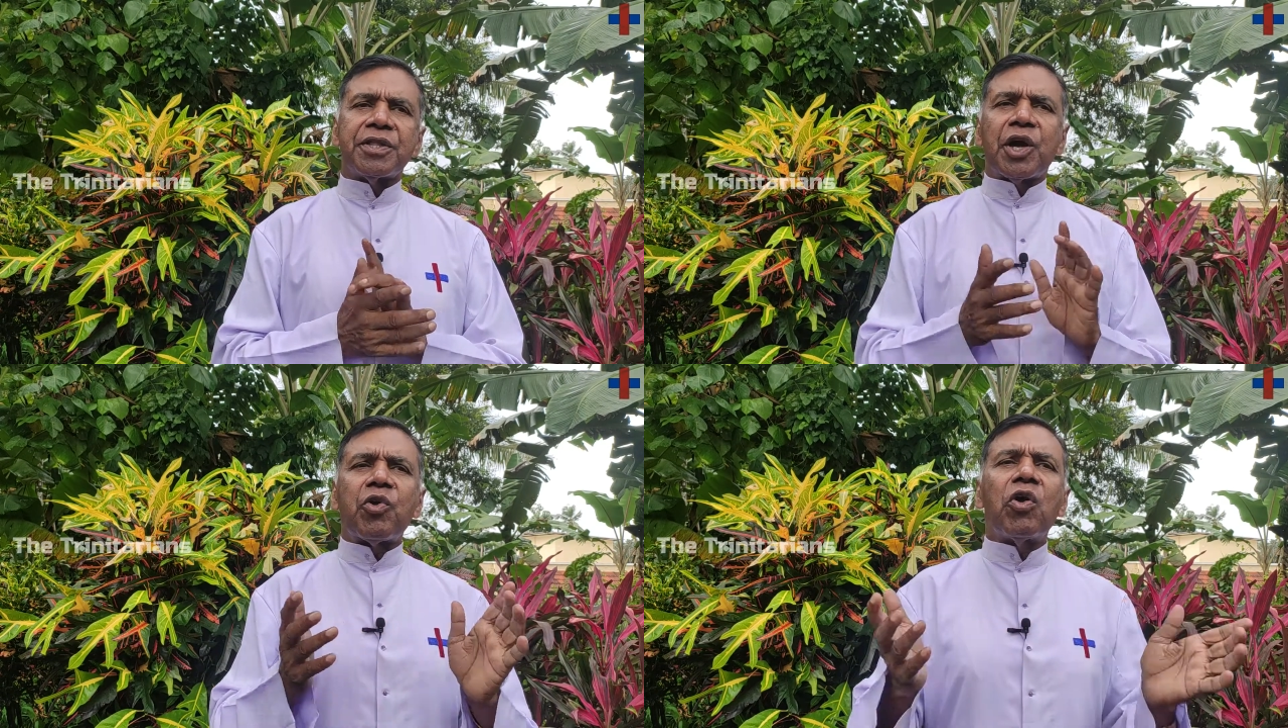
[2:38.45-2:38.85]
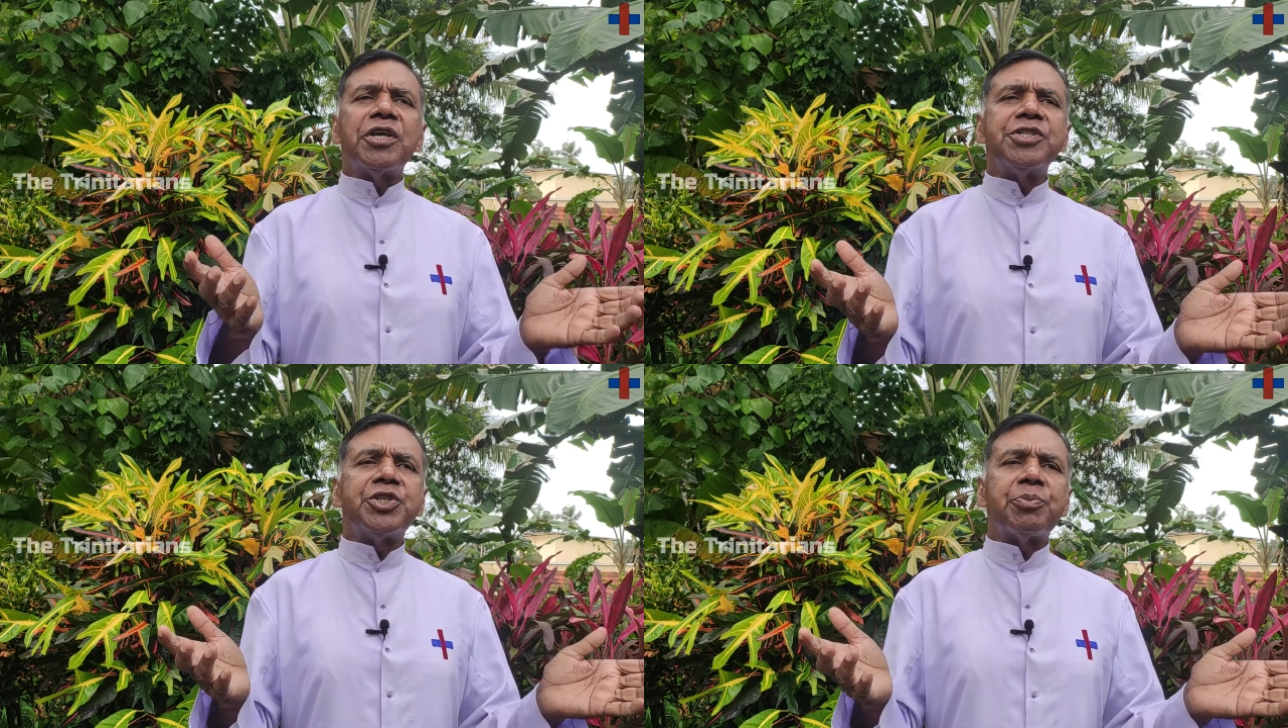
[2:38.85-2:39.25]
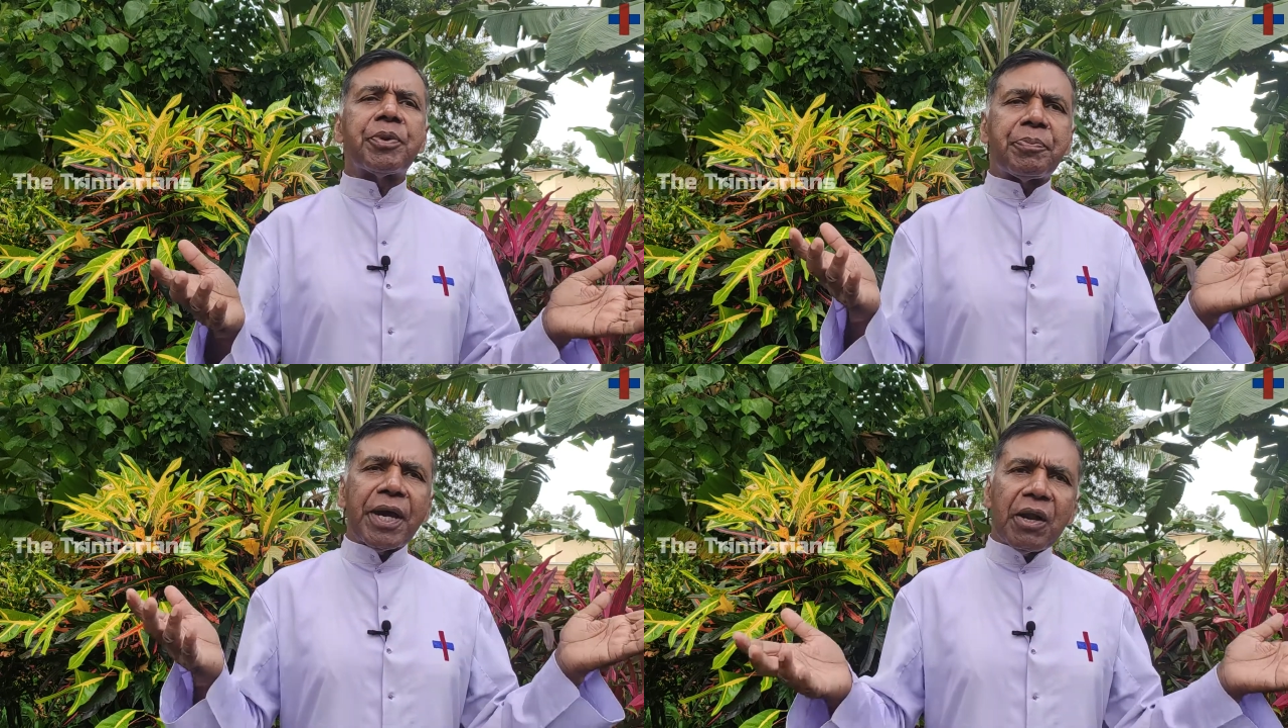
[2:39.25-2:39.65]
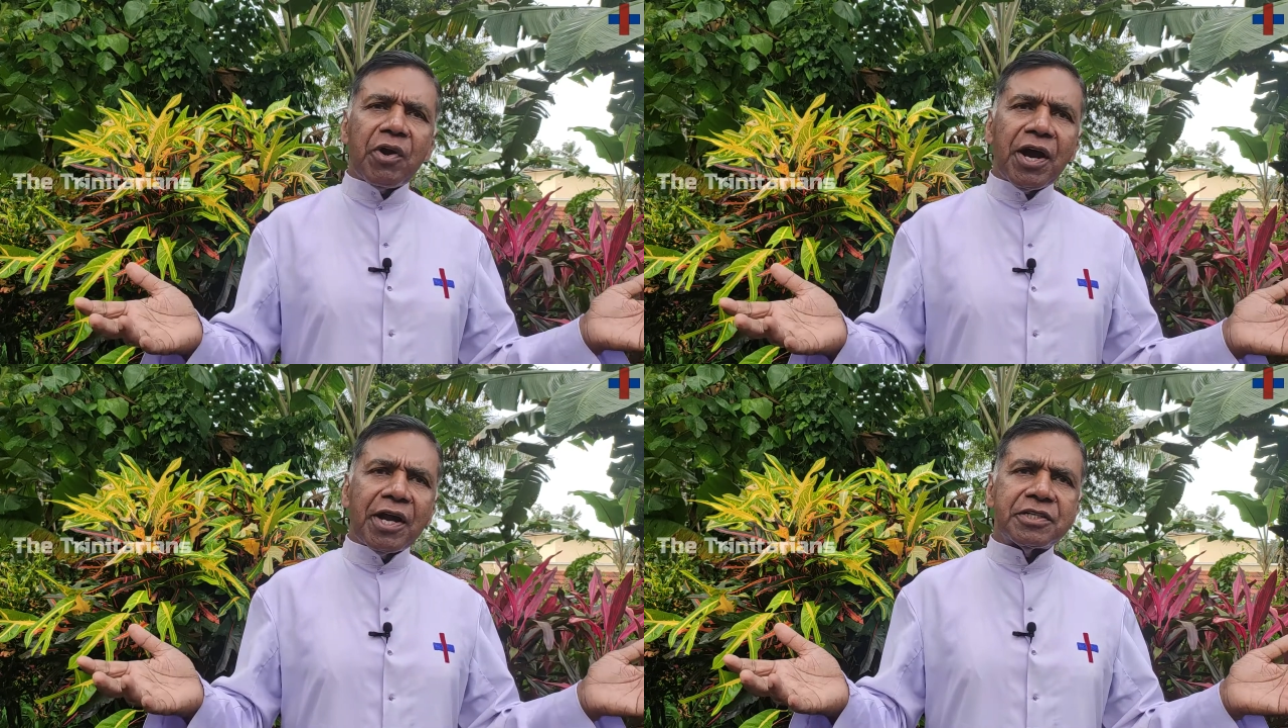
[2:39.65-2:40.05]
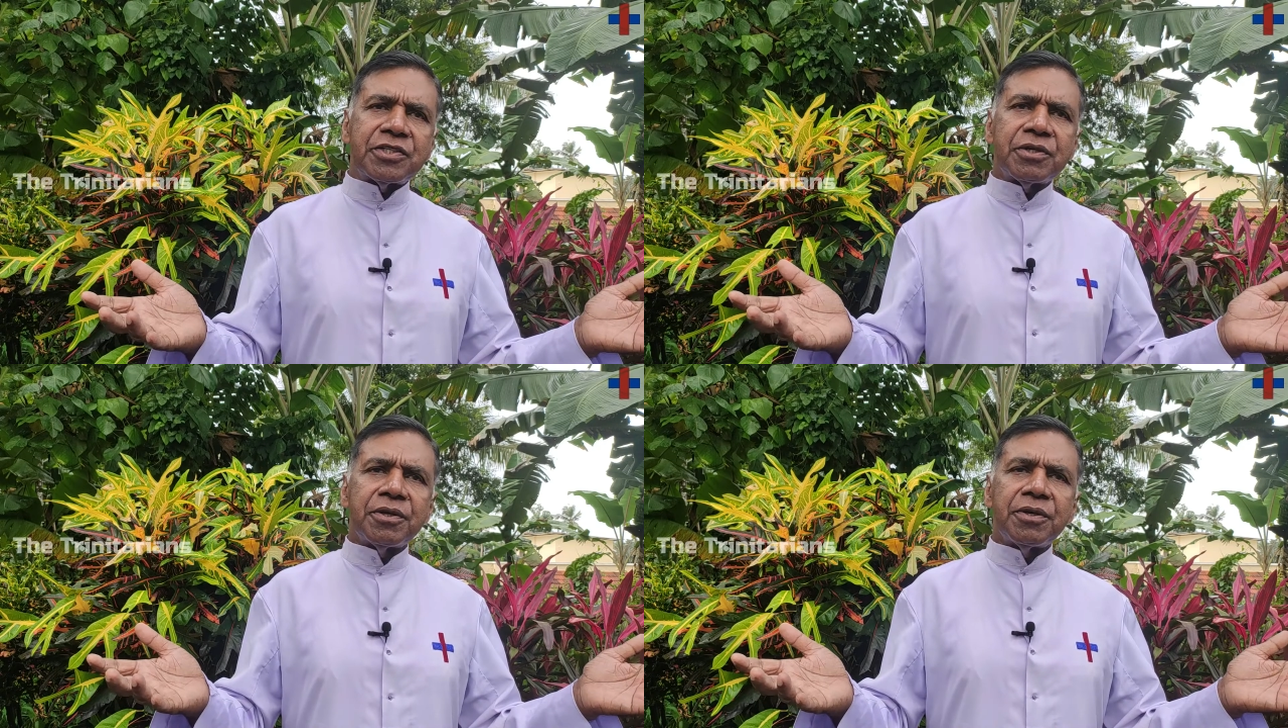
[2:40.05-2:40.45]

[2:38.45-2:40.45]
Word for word: The call is to prepare our hearts,